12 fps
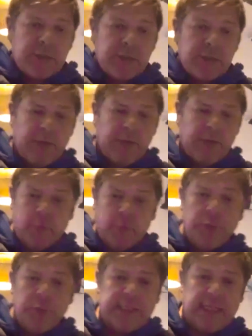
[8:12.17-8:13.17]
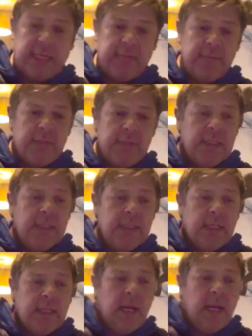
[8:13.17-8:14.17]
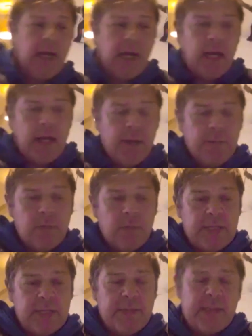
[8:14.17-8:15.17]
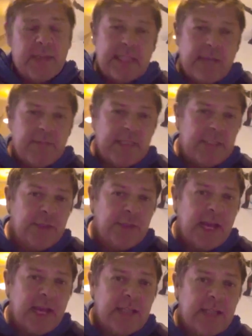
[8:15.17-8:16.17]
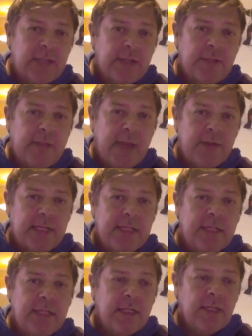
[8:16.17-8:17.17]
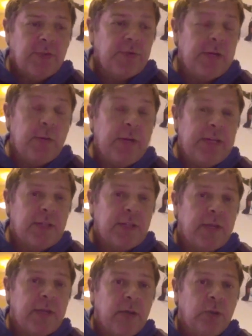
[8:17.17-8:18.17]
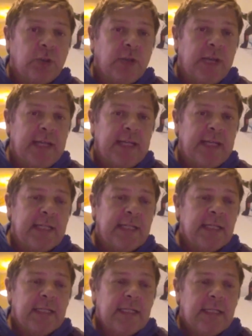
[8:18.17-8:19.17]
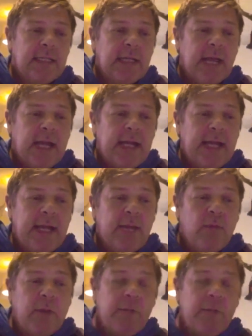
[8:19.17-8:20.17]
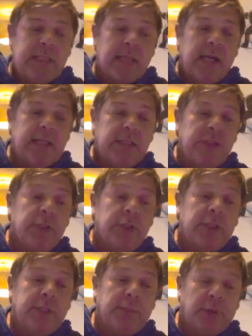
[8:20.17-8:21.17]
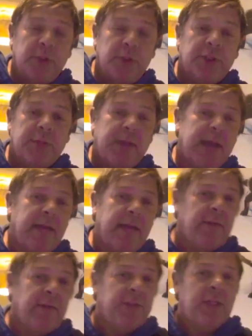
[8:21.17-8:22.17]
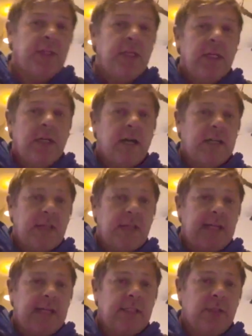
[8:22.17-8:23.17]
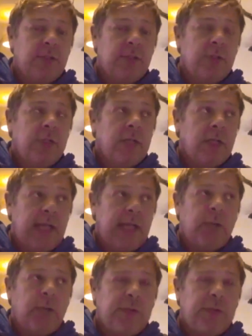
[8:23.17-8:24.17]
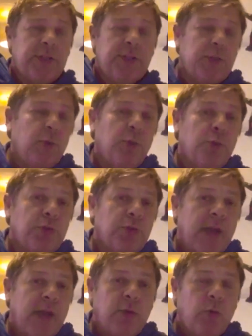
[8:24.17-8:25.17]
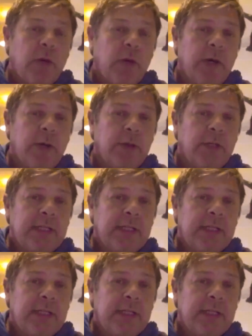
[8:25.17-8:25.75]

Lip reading: I formed a team. I spent 72 days on the mountain, 3 weeks on my own training. And then when we started to do the approach to Mount Everest, I started to link with the schools around the world.